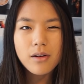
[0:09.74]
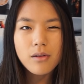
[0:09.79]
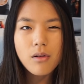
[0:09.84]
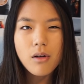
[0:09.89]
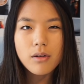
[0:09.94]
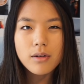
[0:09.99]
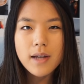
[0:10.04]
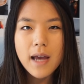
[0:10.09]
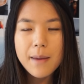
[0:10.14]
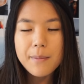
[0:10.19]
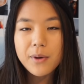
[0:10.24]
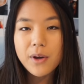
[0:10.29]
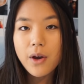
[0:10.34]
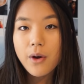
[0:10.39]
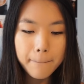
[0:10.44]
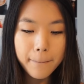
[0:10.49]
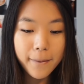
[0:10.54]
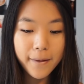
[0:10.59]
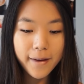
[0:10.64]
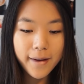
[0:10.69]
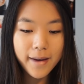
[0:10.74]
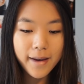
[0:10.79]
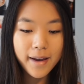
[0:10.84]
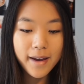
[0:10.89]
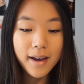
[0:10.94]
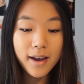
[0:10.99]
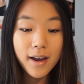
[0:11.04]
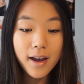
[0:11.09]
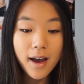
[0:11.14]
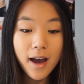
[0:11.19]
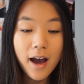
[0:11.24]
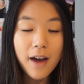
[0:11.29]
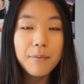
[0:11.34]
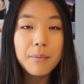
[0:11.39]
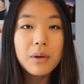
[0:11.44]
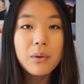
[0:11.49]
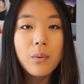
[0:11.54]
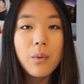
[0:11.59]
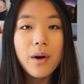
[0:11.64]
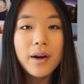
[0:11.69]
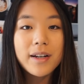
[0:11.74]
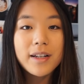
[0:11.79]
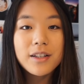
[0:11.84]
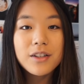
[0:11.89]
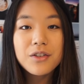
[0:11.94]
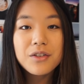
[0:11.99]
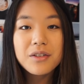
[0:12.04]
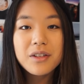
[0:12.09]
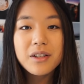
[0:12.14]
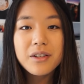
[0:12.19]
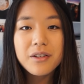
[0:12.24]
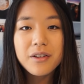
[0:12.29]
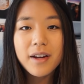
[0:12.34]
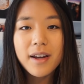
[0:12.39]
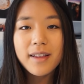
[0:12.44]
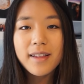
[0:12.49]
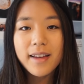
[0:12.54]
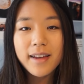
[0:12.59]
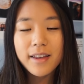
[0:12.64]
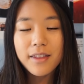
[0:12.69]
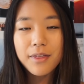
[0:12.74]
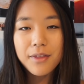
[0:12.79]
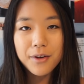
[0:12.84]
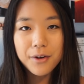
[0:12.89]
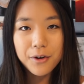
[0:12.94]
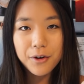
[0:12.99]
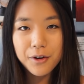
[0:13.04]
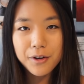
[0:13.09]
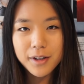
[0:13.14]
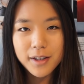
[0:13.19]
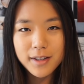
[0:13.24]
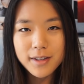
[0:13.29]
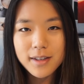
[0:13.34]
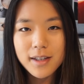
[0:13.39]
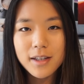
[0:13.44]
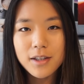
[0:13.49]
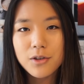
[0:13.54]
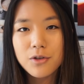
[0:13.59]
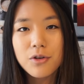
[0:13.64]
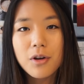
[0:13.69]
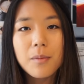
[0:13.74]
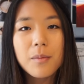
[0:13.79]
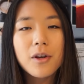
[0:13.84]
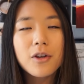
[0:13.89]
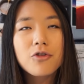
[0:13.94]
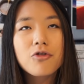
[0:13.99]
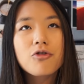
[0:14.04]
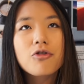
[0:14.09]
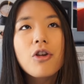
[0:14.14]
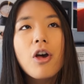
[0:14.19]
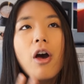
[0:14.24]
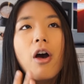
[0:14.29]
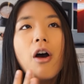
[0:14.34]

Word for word: a long time ago, but I've been wanting to recreate like the Girdies Instagram pictures